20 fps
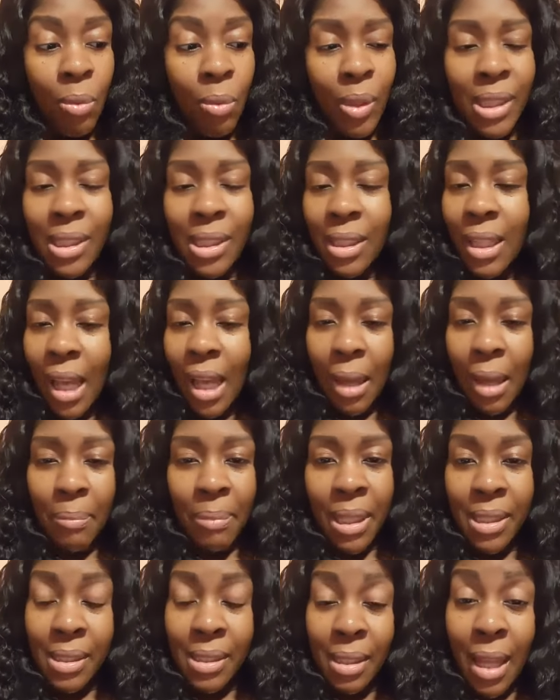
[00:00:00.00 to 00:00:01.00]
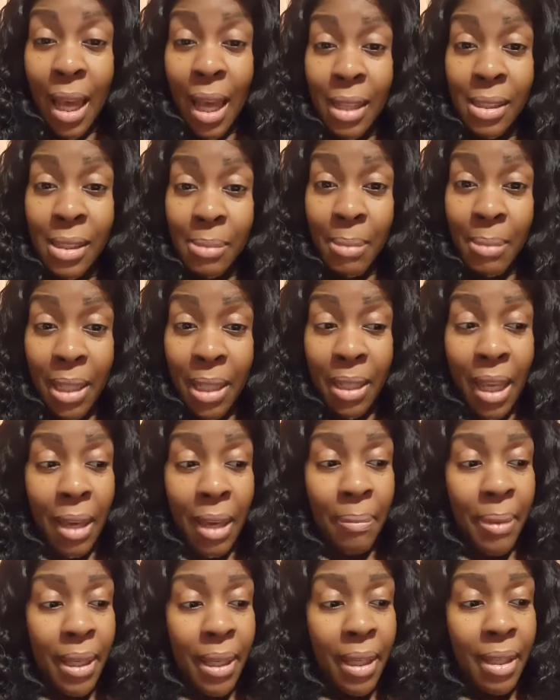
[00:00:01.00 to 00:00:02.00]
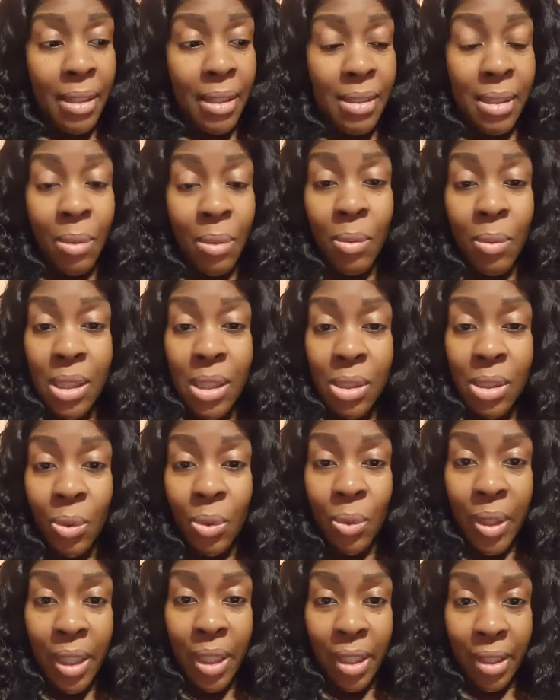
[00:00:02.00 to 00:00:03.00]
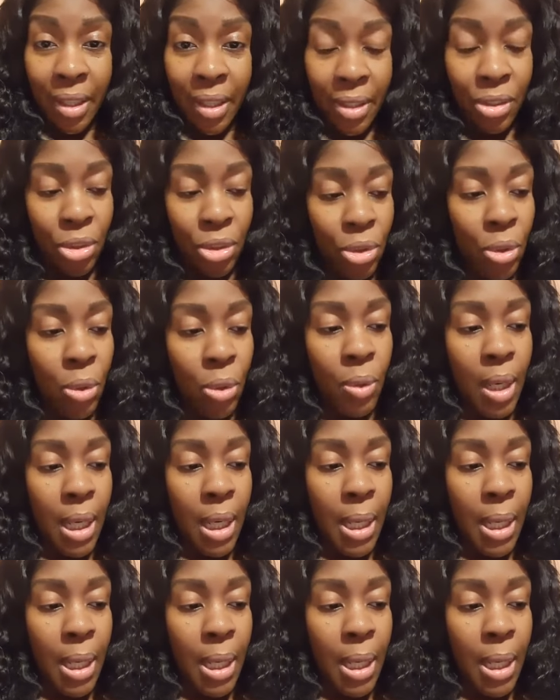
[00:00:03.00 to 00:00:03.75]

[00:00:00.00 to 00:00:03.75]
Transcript: we did not meet last Monday because it was New Year. So